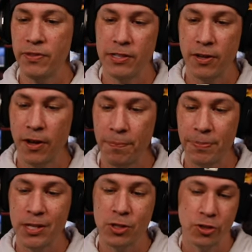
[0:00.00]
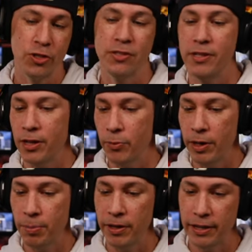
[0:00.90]
fits all. This is just another
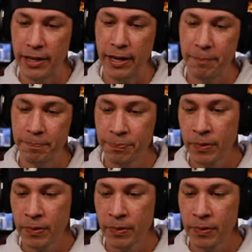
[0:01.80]
way to play the game.